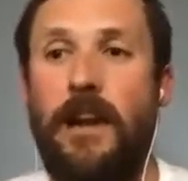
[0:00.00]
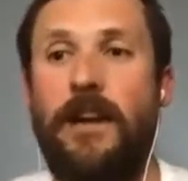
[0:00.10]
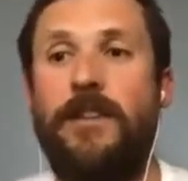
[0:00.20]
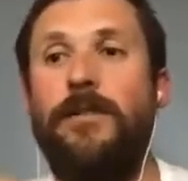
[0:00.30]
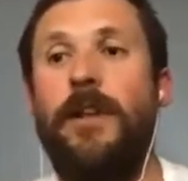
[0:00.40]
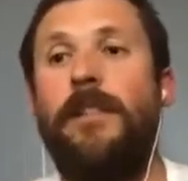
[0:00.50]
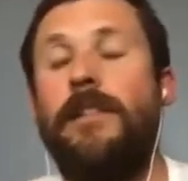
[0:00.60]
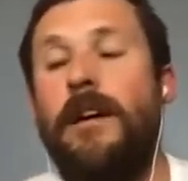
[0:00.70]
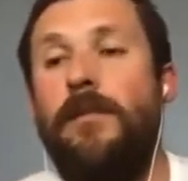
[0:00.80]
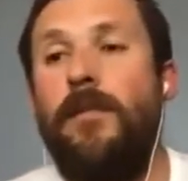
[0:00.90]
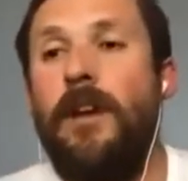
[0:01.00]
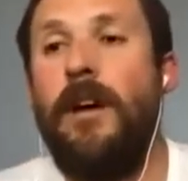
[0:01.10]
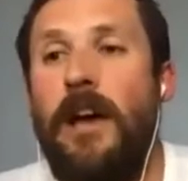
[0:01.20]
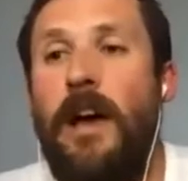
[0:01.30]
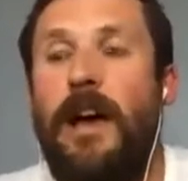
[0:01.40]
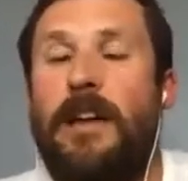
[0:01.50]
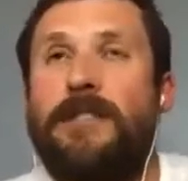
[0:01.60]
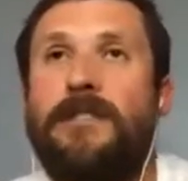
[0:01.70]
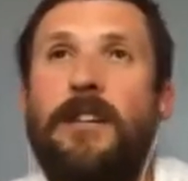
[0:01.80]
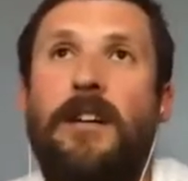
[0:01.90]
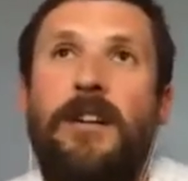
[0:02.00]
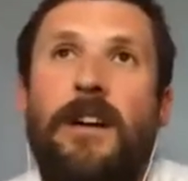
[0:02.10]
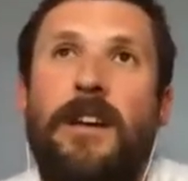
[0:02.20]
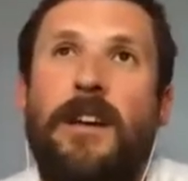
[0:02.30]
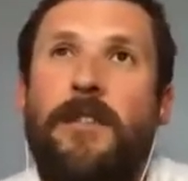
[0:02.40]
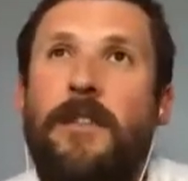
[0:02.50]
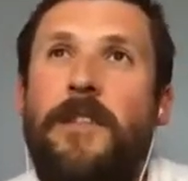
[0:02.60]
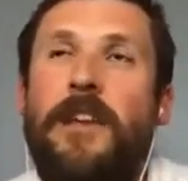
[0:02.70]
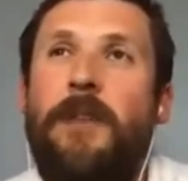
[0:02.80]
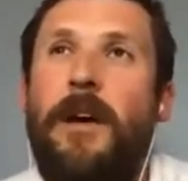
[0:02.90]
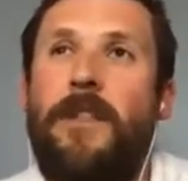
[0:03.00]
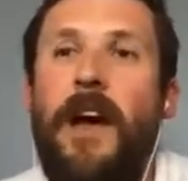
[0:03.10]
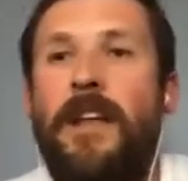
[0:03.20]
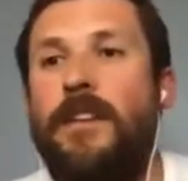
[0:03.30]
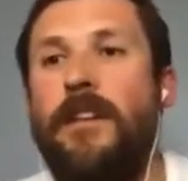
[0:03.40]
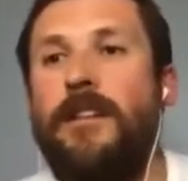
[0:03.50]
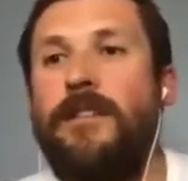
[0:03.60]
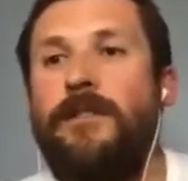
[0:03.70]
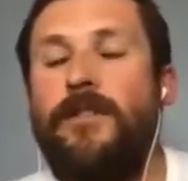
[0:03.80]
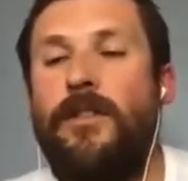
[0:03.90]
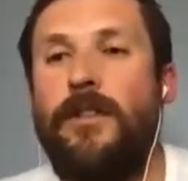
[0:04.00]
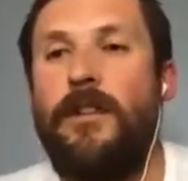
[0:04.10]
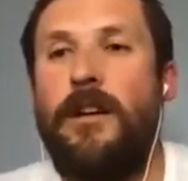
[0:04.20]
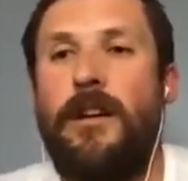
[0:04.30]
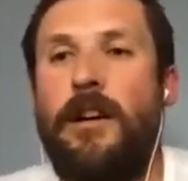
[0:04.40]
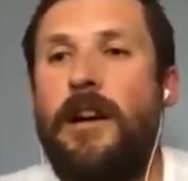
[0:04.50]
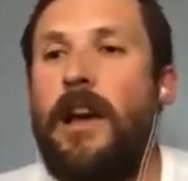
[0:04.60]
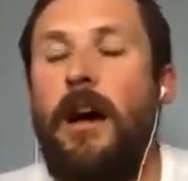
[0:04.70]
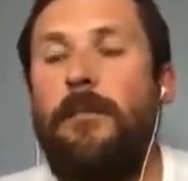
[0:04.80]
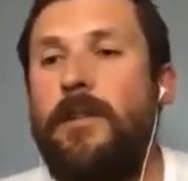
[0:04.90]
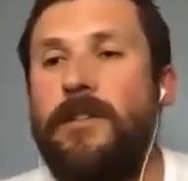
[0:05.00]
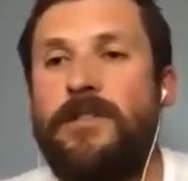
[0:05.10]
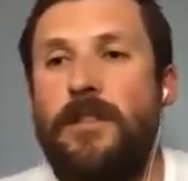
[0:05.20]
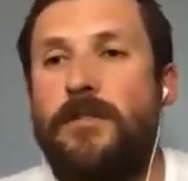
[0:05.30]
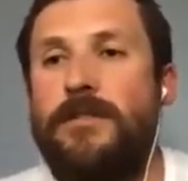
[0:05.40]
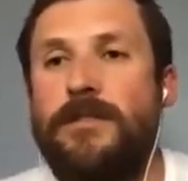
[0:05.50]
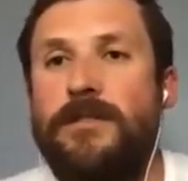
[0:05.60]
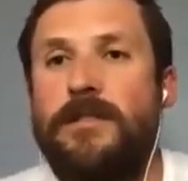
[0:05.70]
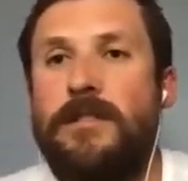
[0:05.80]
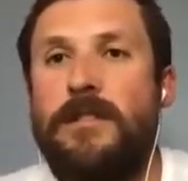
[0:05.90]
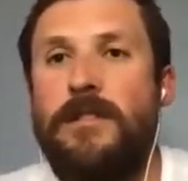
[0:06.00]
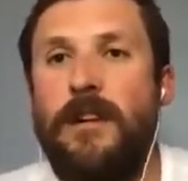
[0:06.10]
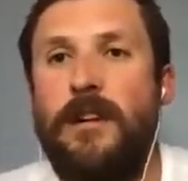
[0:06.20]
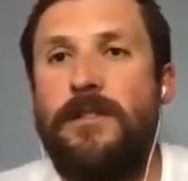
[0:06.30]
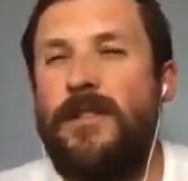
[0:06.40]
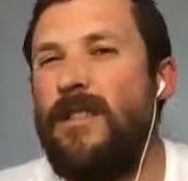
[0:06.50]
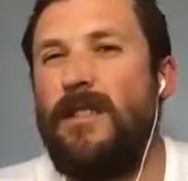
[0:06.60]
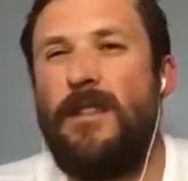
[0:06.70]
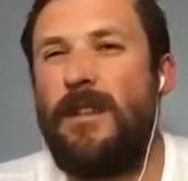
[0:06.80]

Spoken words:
to another level. And so, if you think about that, you've got a company of soldiers, you've got,